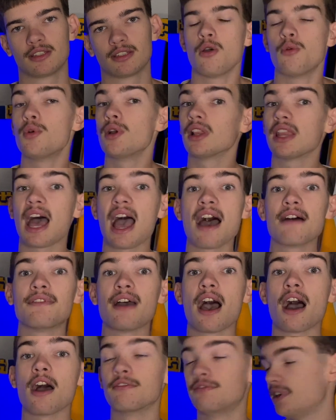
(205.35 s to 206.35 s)
We'll have
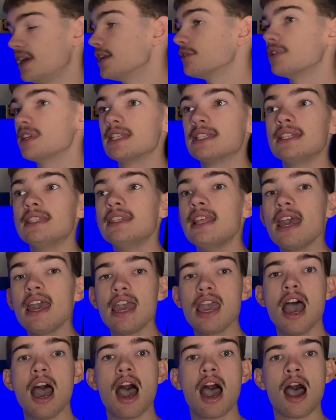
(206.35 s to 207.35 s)
our veterans in there,